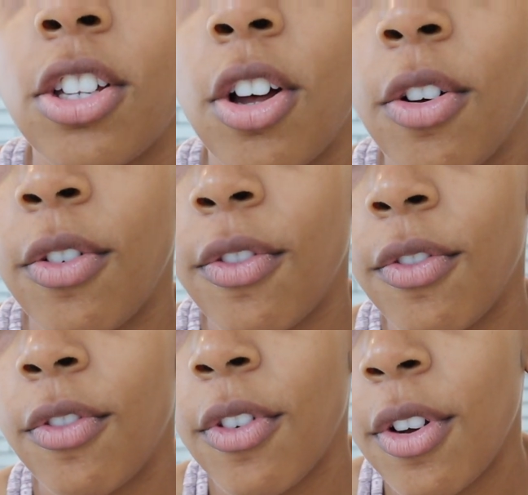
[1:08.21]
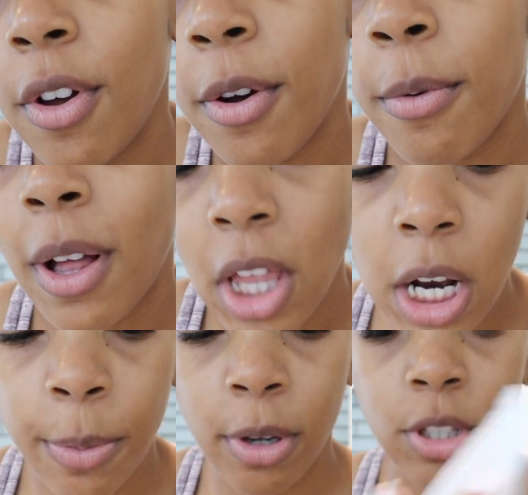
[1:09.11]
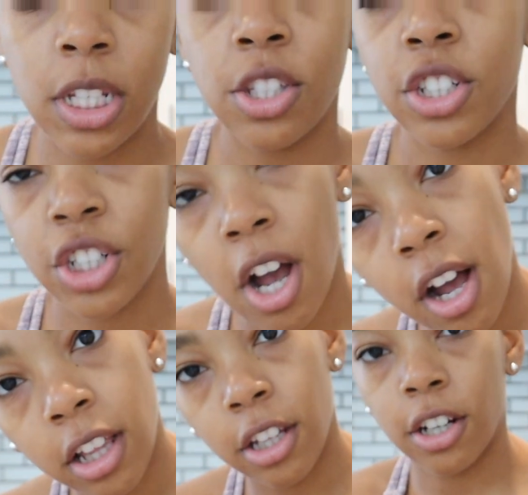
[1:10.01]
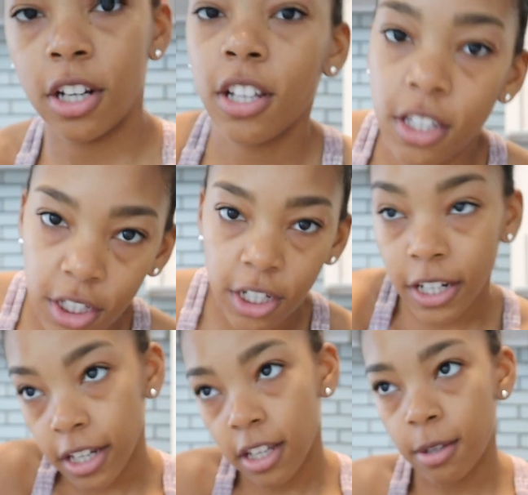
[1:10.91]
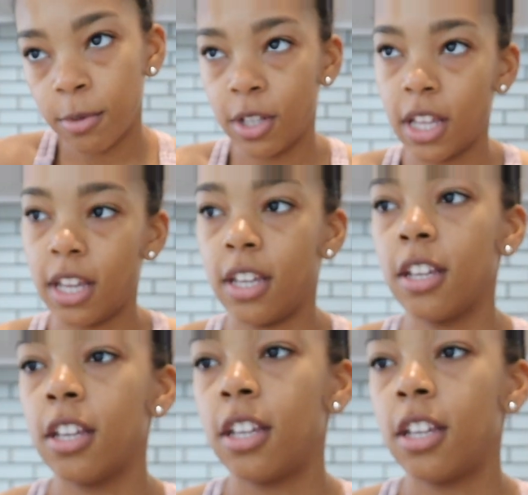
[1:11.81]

So a lot of proteins are chocolate or cookies and cream or like,